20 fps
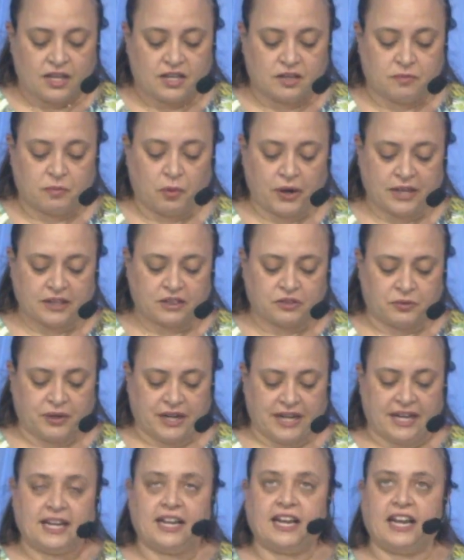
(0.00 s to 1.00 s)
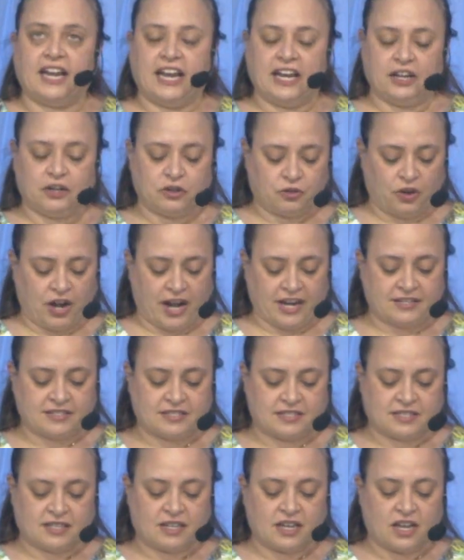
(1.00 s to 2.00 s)
Point three In
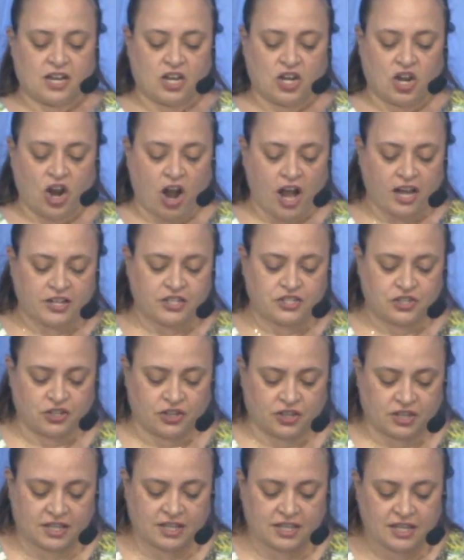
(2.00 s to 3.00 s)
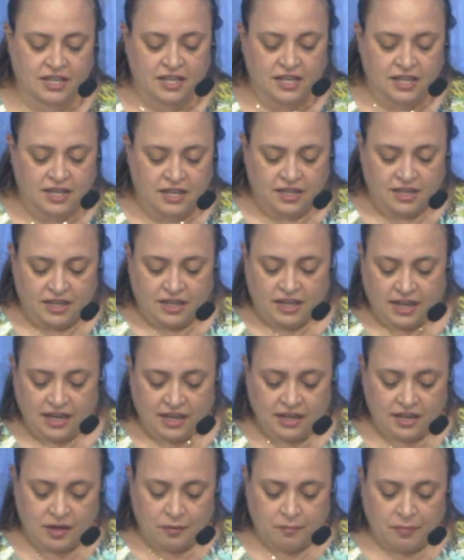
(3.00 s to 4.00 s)
Christ, God took
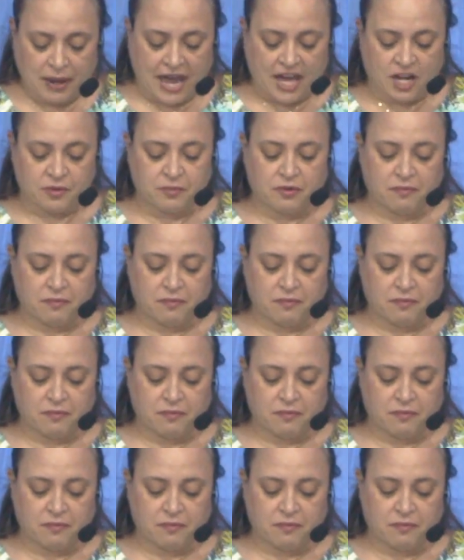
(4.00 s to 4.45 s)
incompatible